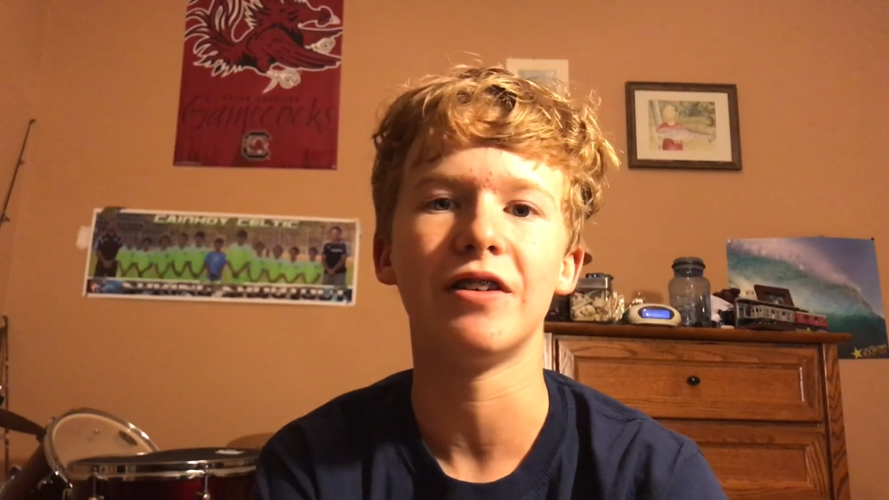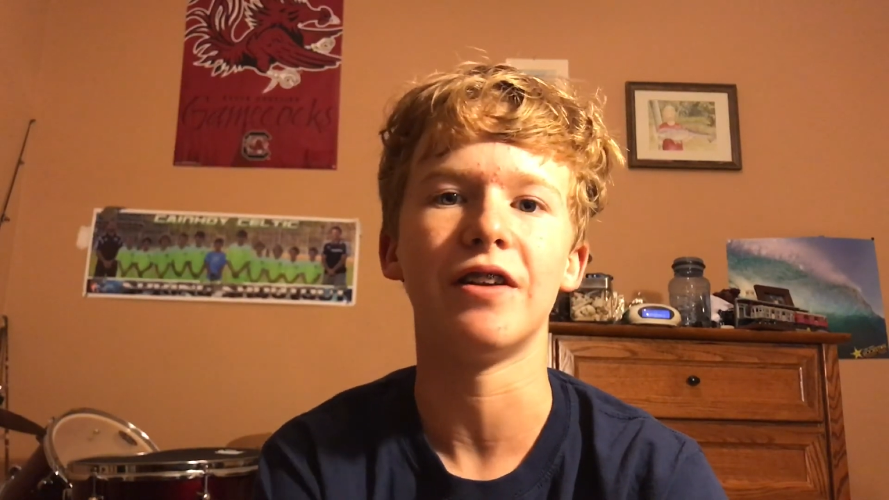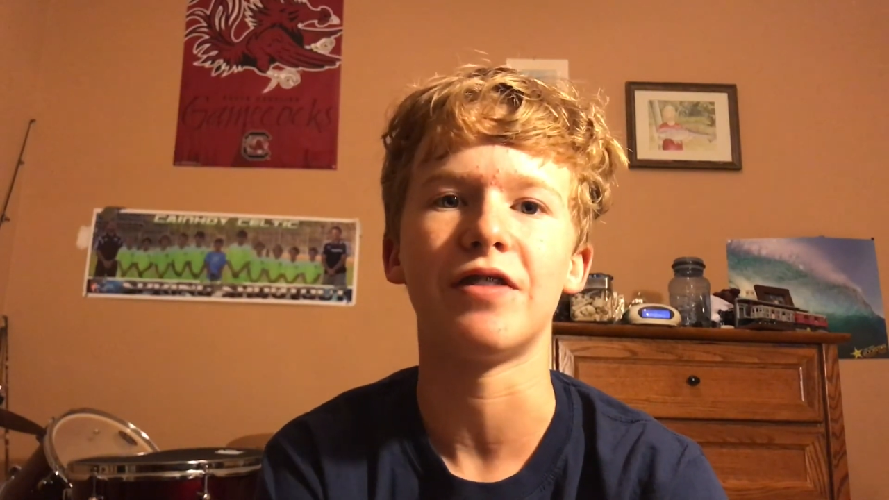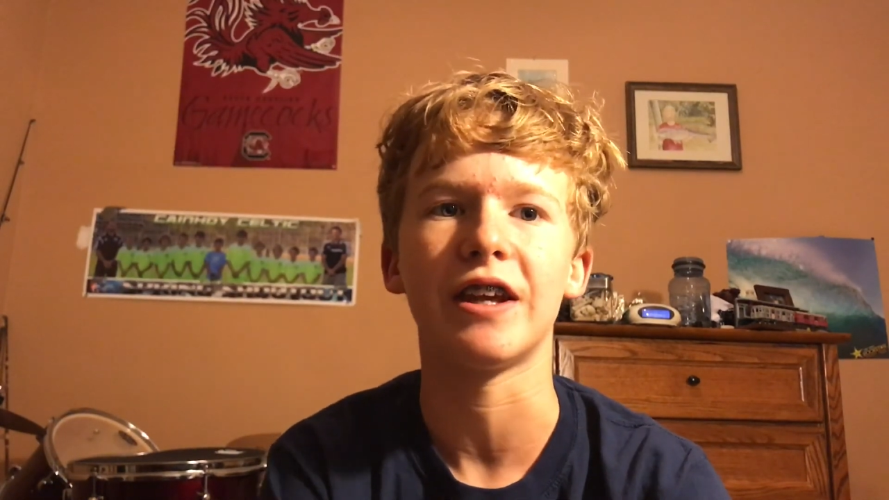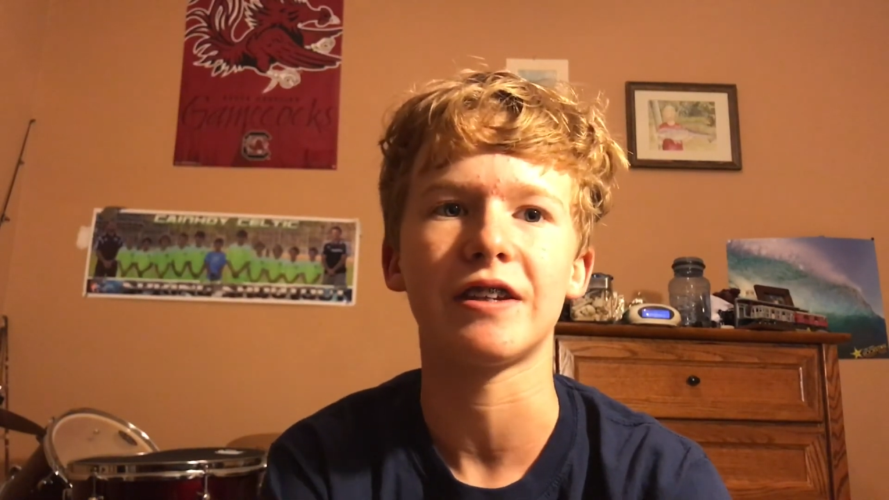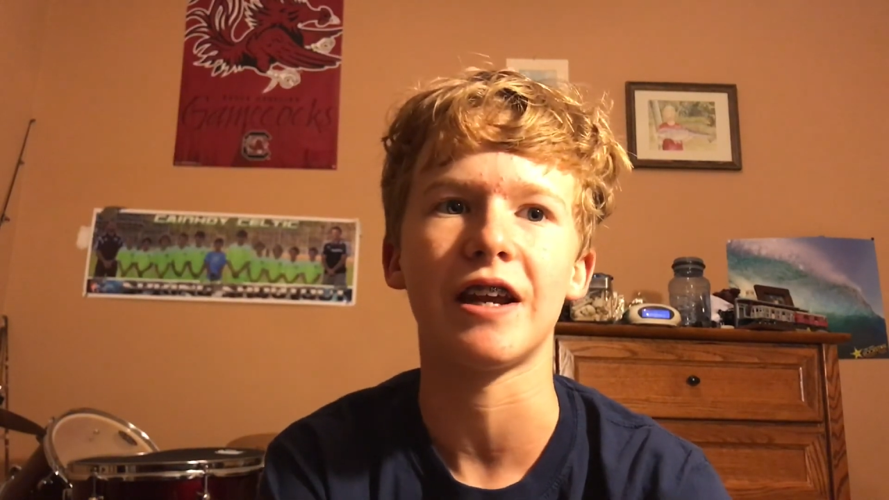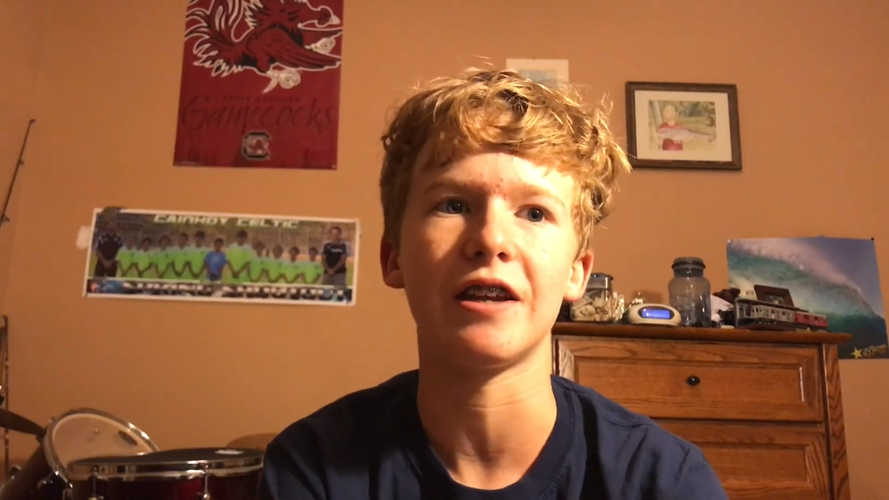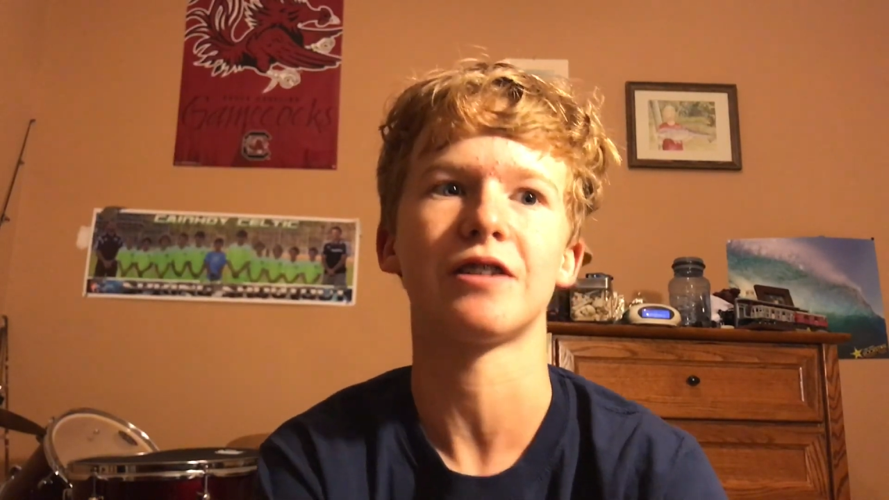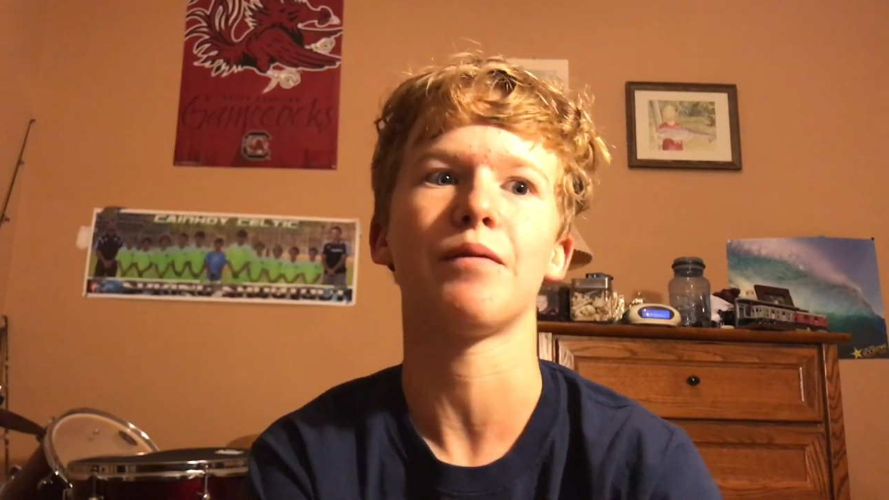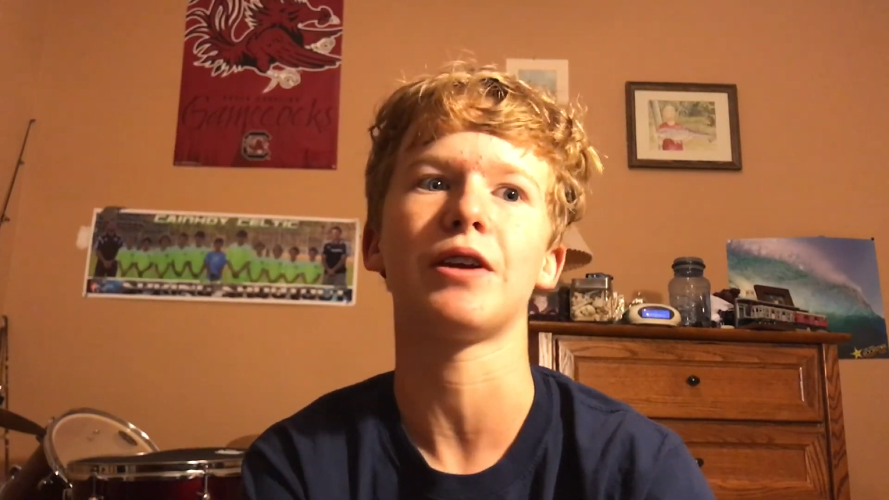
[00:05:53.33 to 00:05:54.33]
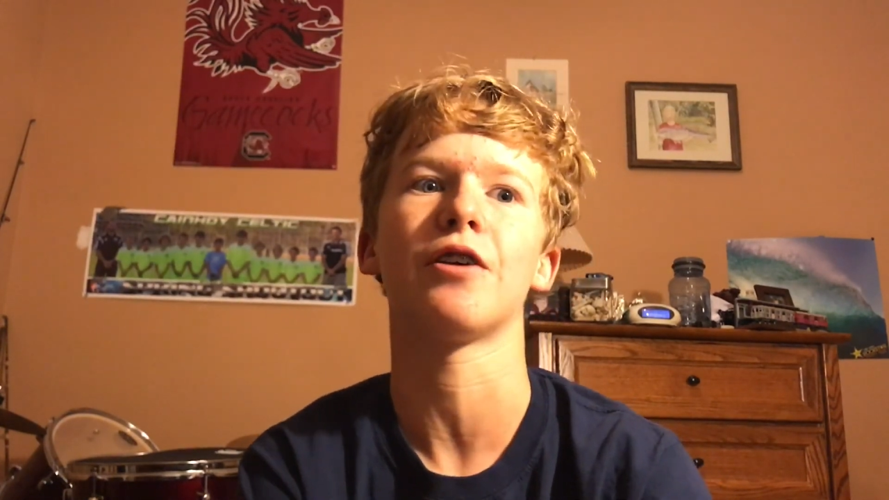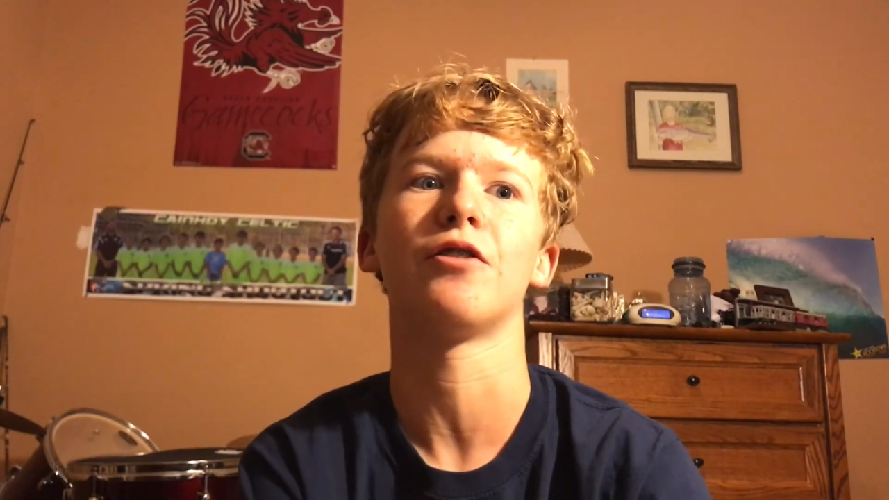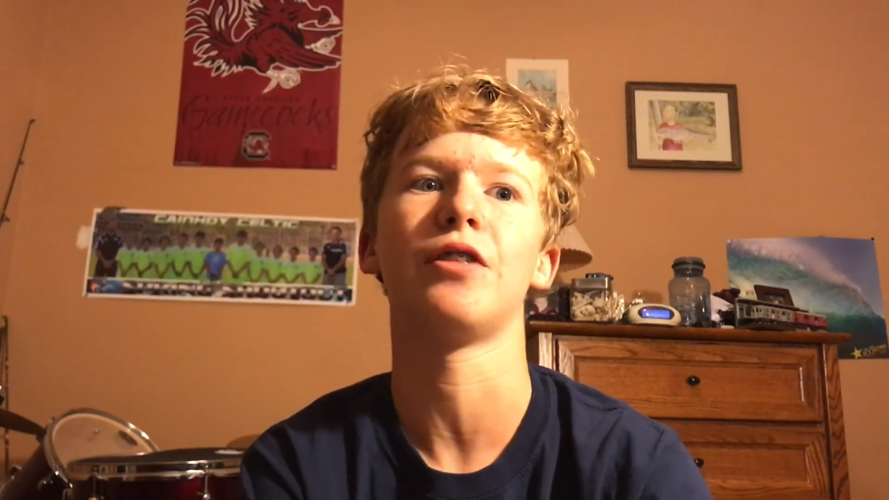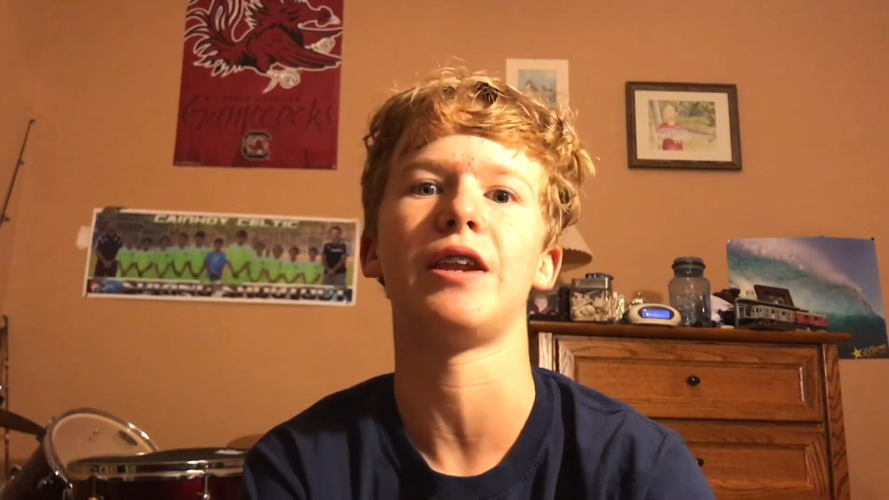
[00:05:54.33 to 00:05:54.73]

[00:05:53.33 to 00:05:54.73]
And if they say something other